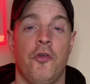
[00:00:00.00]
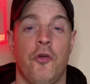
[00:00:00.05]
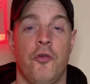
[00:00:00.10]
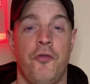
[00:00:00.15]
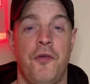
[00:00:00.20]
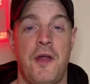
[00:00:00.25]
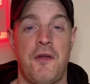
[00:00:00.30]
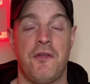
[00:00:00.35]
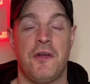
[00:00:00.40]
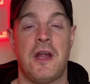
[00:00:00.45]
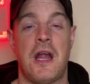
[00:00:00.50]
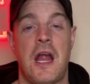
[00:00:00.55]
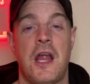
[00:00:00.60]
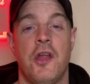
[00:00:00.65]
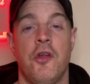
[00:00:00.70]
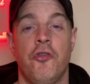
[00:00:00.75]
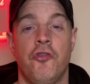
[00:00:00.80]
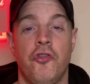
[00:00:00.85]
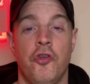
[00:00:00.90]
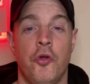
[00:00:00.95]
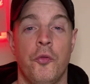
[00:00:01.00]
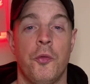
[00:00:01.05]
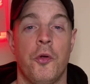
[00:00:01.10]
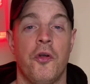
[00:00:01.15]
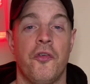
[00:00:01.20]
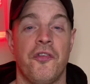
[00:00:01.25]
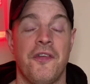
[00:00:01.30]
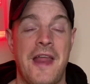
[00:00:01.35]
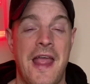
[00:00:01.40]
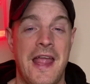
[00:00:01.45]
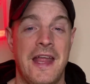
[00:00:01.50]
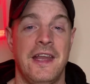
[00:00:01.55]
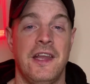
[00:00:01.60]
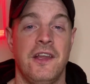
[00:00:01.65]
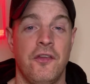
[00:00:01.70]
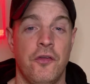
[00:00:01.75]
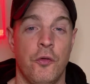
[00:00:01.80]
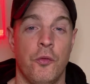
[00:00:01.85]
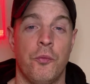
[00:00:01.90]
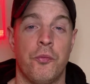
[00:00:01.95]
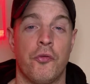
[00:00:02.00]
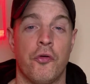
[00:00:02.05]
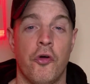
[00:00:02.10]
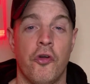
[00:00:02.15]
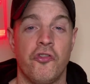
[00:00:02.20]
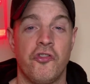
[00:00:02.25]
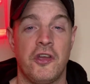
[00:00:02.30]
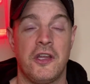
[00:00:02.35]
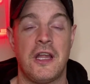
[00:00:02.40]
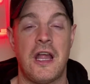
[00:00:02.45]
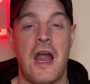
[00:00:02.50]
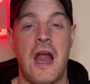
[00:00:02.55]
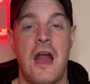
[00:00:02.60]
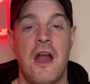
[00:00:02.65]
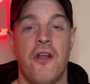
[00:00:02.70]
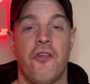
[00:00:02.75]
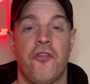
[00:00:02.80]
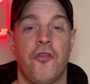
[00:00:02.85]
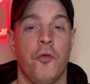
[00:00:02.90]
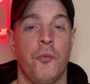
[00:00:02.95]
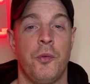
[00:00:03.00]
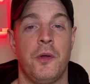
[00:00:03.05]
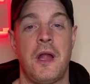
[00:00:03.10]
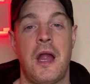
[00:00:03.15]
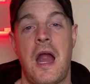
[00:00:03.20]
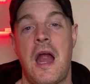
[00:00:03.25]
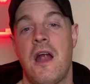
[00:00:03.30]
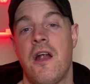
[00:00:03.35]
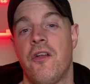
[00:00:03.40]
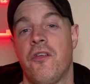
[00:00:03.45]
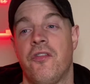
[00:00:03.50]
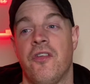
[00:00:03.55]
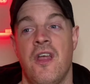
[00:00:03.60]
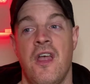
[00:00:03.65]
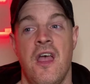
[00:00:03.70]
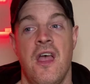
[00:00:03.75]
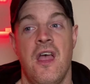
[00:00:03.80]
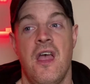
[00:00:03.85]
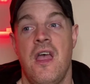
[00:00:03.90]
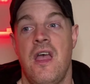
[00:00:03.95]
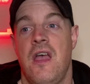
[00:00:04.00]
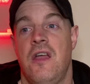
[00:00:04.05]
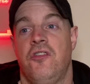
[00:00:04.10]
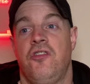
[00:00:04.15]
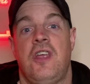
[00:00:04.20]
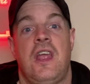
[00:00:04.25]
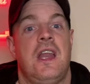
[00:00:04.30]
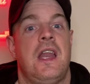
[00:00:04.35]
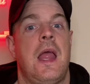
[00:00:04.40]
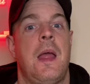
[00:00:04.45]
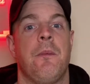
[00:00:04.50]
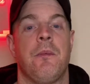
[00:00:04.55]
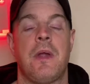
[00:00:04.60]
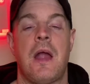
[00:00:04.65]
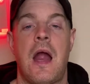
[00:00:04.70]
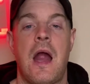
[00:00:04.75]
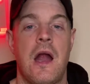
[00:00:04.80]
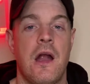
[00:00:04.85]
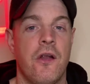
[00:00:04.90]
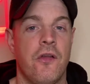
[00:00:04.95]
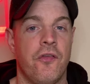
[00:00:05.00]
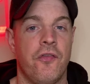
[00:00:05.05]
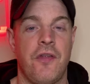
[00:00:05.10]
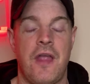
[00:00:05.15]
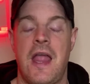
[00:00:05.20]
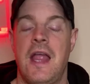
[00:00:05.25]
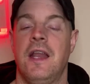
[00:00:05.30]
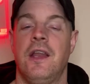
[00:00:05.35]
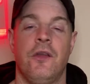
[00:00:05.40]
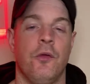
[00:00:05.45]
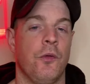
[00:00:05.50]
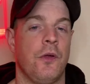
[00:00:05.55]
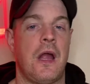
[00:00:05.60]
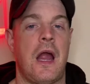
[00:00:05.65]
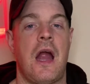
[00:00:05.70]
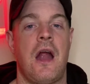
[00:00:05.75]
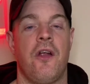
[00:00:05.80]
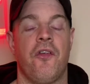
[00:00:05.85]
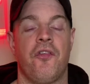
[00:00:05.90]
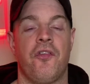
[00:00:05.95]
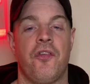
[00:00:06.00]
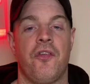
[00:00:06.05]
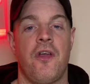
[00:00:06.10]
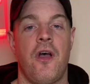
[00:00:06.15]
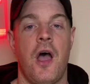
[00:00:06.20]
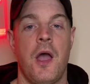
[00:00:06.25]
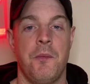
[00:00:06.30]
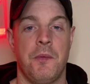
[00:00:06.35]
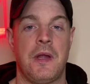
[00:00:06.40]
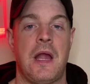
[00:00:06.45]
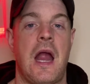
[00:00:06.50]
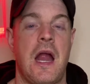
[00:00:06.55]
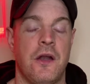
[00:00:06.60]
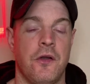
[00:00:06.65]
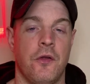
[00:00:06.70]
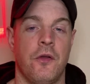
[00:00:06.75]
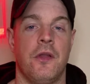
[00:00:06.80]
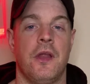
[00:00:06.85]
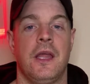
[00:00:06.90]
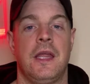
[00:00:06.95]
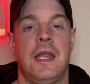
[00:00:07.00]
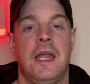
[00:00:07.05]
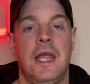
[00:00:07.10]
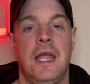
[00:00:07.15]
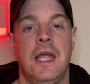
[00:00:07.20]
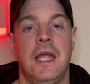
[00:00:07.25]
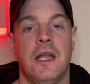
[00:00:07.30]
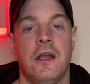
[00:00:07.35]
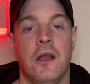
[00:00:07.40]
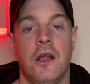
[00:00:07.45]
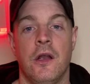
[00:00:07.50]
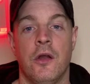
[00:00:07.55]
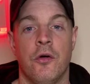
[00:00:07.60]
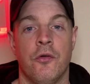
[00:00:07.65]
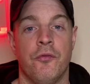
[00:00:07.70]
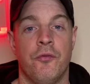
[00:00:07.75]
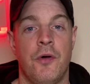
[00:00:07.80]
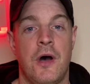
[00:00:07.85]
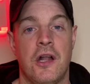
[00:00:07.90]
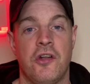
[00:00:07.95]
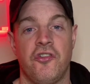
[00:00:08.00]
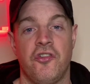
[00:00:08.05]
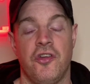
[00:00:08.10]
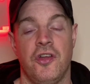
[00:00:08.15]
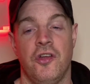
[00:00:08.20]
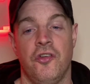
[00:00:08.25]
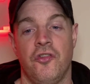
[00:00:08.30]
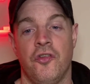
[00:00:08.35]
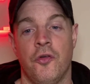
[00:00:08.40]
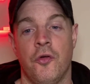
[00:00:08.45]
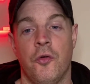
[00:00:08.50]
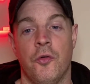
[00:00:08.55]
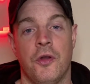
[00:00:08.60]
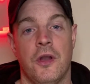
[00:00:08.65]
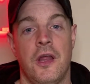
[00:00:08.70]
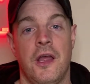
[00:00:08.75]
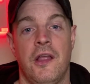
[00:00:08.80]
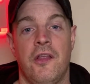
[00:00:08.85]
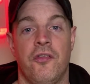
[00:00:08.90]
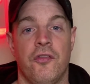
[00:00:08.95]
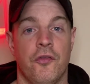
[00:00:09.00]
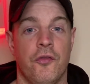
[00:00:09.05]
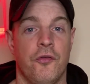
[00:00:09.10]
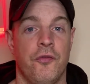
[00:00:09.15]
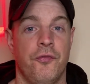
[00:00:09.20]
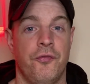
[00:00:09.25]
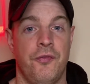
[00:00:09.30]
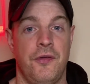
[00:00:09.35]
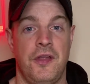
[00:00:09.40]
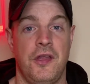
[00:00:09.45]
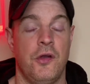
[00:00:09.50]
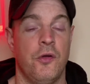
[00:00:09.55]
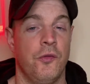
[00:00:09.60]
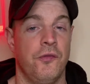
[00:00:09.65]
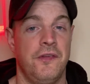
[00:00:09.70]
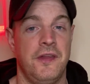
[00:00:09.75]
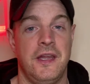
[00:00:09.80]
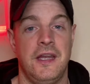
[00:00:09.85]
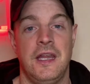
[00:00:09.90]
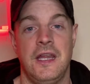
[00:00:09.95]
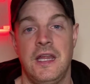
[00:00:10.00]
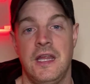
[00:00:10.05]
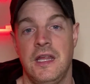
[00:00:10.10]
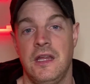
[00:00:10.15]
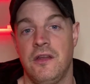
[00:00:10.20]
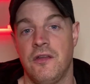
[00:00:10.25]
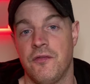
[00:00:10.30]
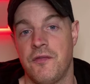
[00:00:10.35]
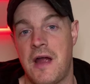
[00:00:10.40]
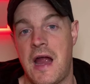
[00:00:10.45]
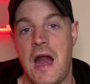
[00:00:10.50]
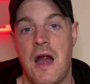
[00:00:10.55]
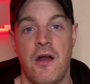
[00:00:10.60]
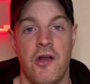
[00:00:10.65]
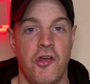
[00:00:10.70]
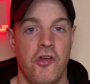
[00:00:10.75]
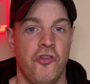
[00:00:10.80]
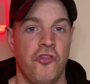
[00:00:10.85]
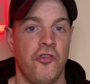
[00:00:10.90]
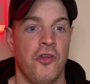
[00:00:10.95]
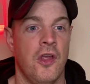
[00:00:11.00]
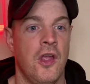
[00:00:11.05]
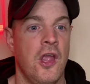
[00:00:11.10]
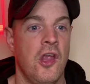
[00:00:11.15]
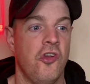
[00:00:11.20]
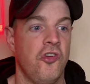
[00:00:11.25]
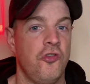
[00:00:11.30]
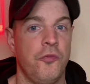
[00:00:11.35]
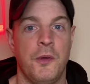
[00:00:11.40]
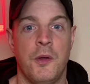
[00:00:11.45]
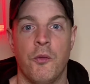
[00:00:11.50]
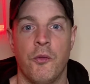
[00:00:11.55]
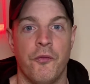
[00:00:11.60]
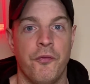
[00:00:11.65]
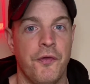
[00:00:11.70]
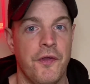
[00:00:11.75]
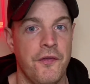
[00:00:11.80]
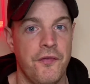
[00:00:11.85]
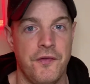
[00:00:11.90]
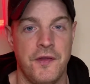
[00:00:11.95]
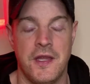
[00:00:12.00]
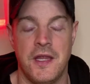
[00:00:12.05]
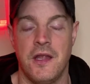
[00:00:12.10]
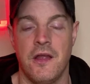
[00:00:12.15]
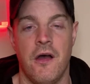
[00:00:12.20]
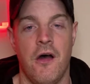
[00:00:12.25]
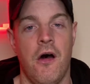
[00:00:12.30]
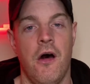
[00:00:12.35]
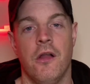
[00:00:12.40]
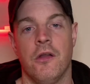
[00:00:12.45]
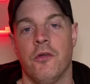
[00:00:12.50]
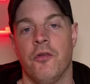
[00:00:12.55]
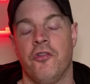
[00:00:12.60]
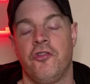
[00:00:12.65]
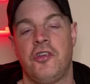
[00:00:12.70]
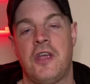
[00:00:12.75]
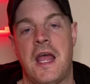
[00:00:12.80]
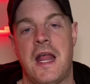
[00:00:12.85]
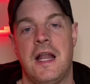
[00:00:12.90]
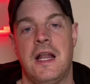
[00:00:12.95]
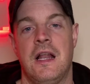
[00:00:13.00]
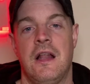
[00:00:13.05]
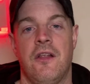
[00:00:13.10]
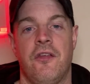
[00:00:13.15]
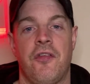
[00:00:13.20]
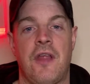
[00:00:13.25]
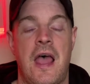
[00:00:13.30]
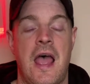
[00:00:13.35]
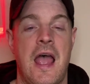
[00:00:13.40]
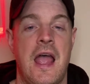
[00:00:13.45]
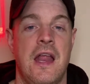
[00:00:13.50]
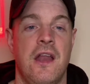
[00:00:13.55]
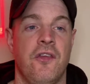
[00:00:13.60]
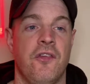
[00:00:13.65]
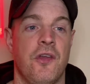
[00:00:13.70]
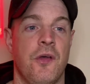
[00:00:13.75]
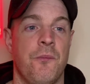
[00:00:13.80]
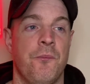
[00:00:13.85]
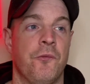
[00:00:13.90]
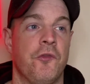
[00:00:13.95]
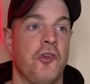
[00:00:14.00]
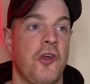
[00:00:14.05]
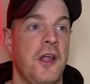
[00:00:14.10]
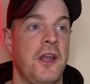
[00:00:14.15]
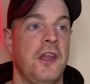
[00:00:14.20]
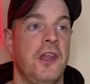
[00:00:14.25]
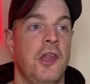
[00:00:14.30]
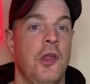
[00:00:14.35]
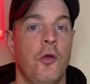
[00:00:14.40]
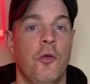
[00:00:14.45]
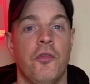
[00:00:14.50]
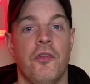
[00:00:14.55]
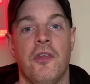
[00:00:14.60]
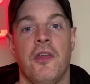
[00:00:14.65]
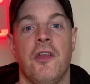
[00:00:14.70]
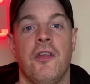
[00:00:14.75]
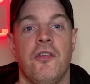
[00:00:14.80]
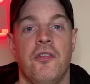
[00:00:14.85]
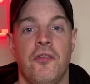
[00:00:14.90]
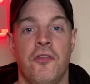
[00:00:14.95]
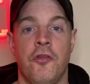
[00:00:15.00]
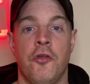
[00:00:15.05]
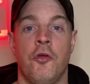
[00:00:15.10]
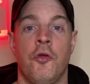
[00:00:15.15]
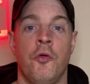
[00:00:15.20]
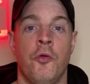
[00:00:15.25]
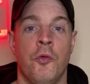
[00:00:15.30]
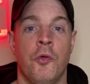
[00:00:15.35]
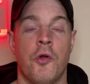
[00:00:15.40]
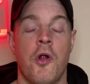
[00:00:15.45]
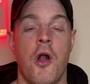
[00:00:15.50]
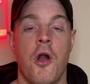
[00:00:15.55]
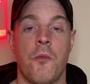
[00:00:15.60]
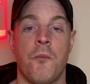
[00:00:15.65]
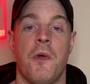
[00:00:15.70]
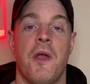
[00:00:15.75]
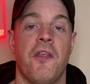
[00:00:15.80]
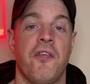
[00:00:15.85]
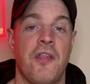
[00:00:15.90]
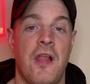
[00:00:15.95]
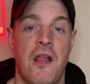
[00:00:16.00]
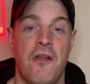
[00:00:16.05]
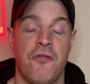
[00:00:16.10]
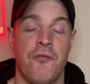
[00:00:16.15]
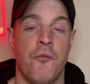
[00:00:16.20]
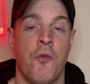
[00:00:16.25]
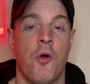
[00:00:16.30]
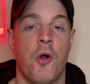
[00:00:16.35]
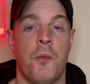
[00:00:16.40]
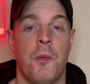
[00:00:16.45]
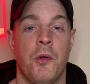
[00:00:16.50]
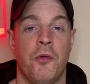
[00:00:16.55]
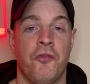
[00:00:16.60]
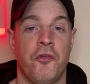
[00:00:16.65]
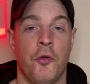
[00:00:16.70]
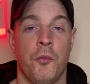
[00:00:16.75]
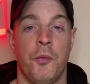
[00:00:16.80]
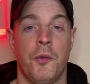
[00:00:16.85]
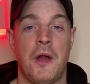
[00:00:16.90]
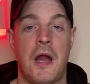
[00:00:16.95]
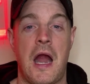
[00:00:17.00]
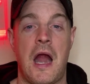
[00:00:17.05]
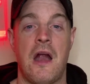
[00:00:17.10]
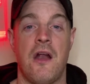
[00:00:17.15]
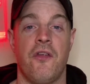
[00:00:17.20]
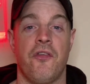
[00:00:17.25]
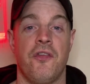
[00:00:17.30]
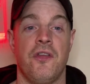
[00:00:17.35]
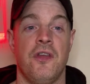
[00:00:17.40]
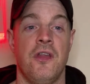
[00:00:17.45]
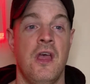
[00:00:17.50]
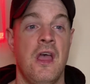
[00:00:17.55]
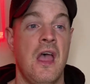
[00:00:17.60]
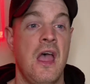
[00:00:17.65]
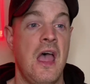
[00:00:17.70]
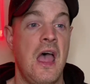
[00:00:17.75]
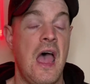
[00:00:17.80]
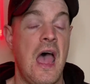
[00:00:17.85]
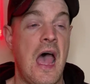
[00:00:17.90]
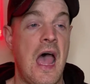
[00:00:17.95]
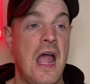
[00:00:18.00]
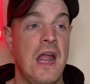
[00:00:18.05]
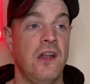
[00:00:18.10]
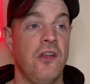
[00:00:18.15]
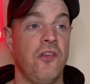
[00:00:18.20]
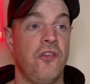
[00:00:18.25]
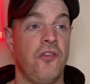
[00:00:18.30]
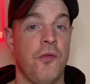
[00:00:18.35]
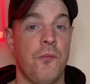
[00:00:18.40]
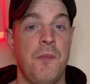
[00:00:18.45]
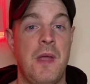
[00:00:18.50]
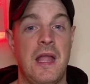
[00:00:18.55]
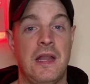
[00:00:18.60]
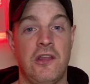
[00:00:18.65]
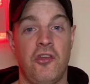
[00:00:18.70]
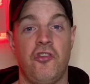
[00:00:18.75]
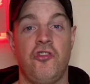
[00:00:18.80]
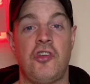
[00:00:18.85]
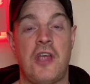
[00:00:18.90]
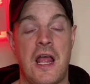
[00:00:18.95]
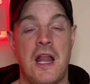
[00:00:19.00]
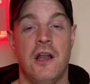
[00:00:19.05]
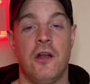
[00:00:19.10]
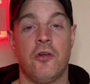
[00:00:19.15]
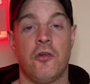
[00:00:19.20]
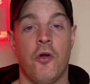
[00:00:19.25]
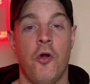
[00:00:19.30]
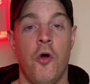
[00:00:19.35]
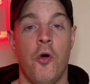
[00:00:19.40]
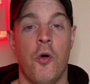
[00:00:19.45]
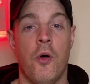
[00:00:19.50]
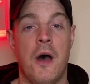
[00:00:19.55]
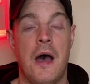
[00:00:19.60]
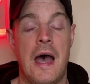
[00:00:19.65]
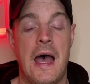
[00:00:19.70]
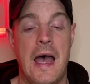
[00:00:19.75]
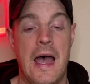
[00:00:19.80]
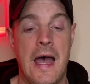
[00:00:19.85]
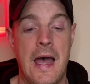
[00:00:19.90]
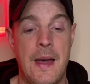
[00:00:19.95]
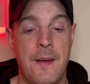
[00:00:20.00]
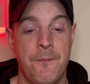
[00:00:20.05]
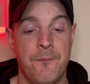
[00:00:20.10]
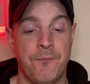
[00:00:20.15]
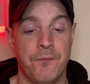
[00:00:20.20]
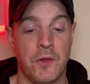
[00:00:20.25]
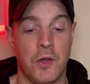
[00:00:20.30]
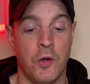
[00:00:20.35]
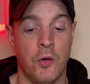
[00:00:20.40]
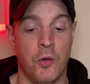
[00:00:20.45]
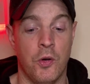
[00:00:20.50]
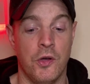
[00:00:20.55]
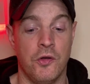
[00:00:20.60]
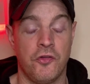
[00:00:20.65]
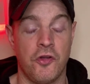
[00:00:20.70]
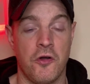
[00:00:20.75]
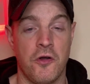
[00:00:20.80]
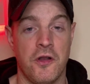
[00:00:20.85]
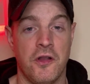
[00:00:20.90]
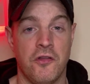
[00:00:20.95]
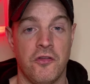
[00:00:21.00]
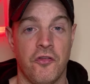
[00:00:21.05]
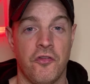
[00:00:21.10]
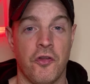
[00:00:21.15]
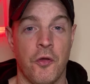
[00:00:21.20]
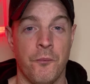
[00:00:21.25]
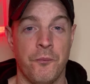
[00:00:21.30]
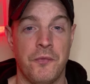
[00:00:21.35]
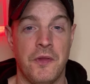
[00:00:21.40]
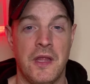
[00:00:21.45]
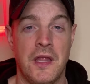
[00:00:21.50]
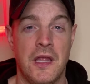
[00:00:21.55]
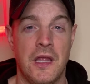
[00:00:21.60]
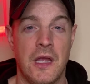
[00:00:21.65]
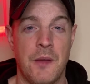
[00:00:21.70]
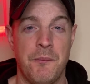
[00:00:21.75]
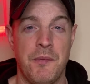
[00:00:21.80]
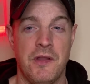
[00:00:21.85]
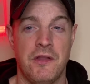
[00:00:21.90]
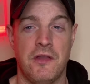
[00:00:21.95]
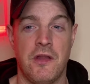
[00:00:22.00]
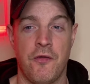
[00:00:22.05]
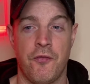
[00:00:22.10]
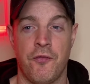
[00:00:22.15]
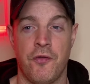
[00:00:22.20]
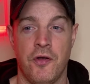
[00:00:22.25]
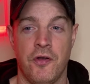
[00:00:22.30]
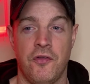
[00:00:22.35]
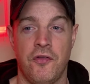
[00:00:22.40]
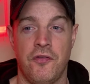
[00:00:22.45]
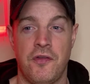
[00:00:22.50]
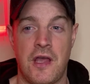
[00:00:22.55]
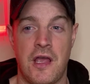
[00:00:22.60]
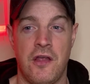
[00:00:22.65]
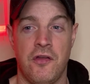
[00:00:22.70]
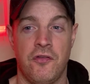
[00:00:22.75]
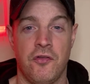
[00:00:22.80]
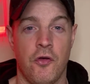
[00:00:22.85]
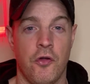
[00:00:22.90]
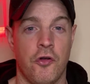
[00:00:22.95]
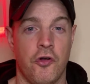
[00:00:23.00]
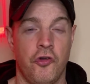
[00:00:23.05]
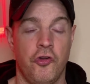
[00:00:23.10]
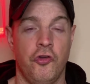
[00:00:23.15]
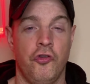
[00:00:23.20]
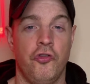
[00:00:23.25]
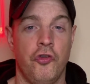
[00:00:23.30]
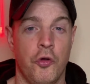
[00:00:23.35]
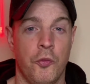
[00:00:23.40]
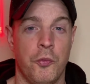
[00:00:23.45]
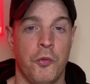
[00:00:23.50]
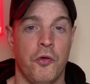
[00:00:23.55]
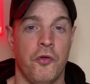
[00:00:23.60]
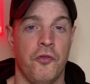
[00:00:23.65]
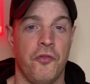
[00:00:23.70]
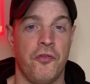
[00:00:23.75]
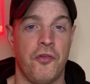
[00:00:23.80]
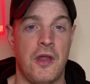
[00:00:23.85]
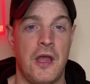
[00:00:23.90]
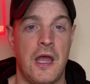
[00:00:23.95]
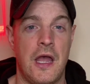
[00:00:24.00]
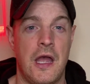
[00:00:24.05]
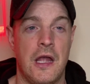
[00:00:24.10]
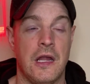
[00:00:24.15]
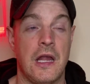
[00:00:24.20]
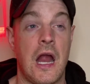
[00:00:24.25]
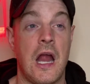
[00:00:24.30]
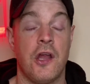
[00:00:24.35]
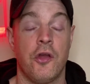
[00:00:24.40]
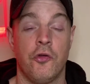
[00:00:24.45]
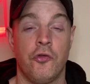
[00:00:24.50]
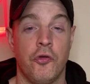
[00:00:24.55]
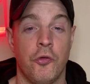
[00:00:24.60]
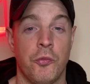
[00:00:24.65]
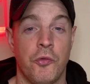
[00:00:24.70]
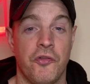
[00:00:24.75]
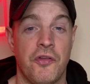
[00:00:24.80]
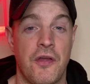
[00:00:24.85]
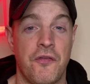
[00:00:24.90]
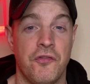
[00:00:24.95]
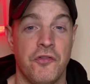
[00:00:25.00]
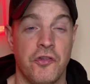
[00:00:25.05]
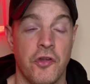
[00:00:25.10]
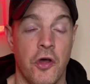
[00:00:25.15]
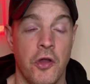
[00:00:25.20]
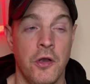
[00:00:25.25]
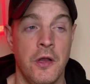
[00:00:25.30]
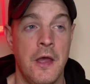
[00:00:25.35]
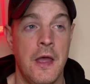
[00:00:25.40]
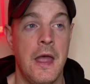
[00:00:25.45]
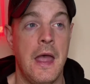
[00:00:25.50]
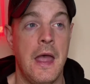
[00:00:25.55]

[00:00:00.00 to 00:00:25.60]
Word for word: your favorite car YouTubers and anything to do with project cars, supercars JDM cars, Ain't cars. I'm a car nut like E, and I love watching, you know, the likes of, you know, DD, Tavarish, Shmee150, all those channels. And I'm trying to use this to learn myself more about supercars and and to make this channel grow, um, you know, and turn into something a bit different that other YouTubers, uh, car YouTubers haven't done.